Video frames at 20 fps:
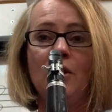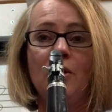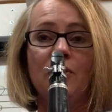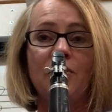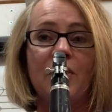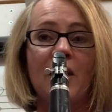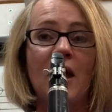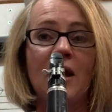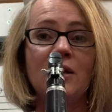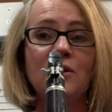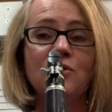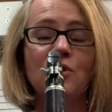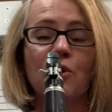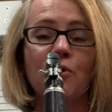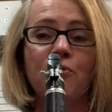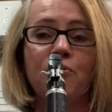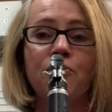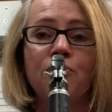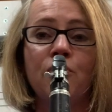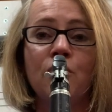that is our
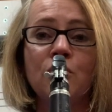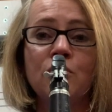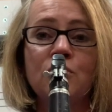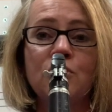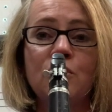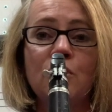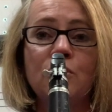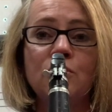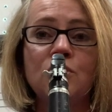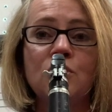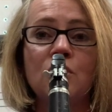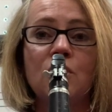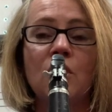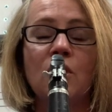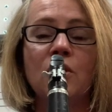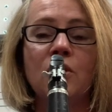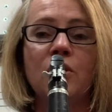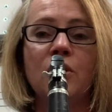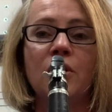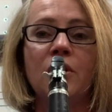first notes on our
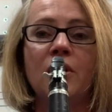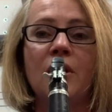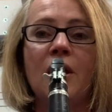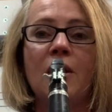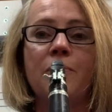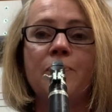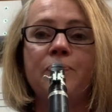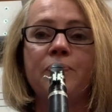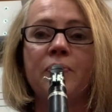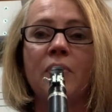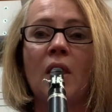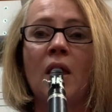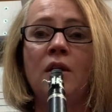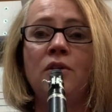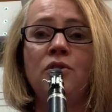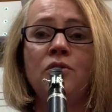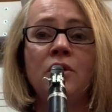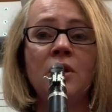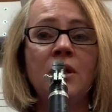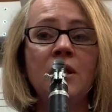clarinet. And
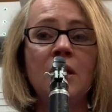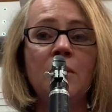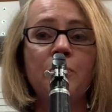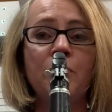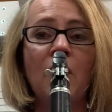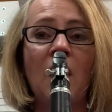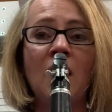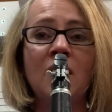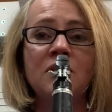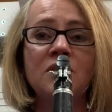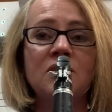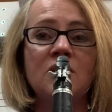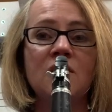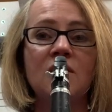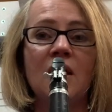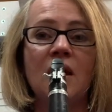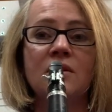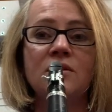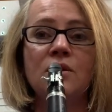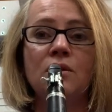you can keep practicing
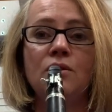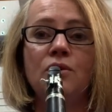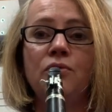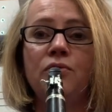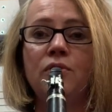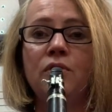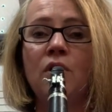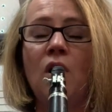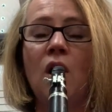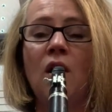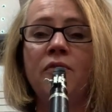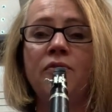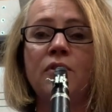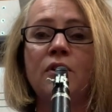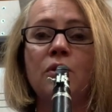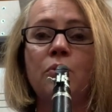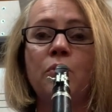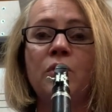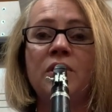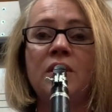that till you feel
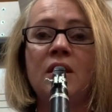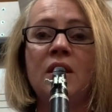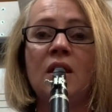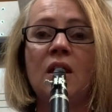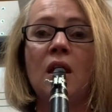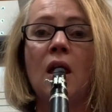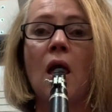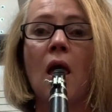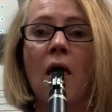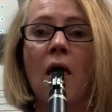confident with E.